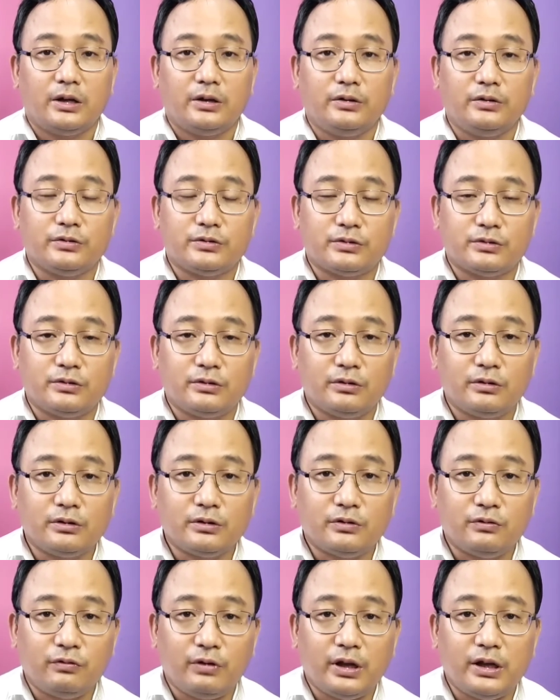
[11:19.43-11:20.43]
You should
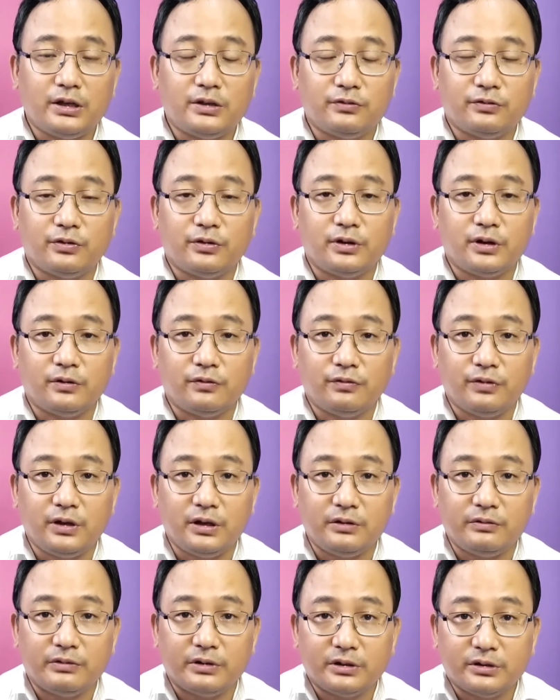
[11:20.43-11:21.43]
not wait for the
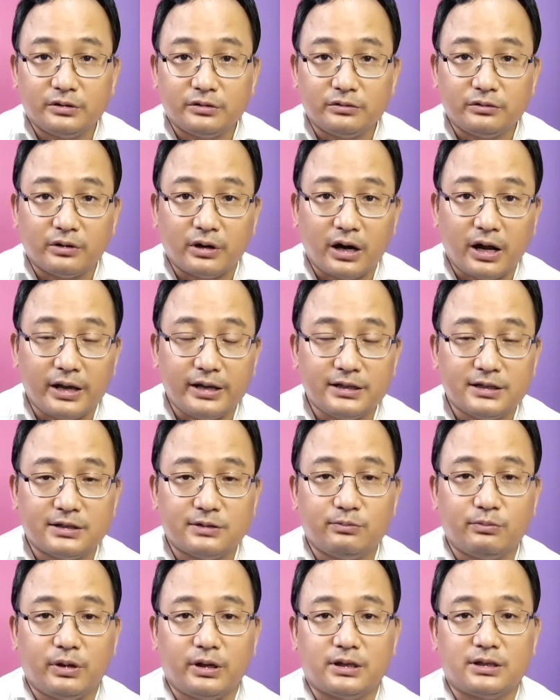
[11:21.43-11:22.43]
fever to
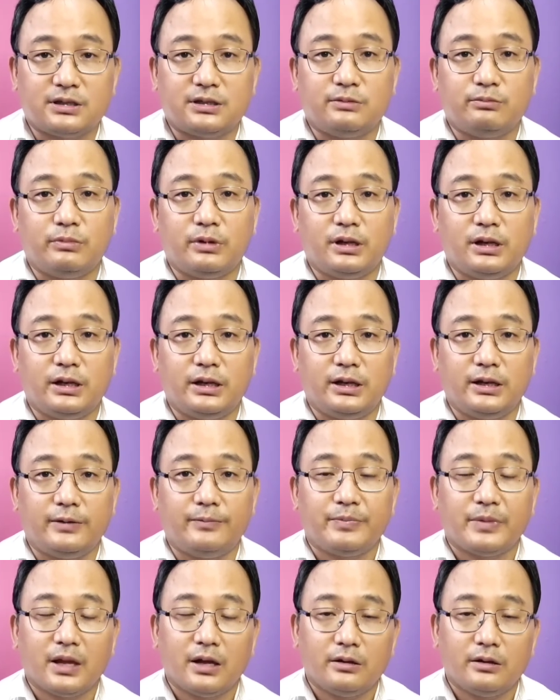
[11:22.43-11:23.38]
rise maximally.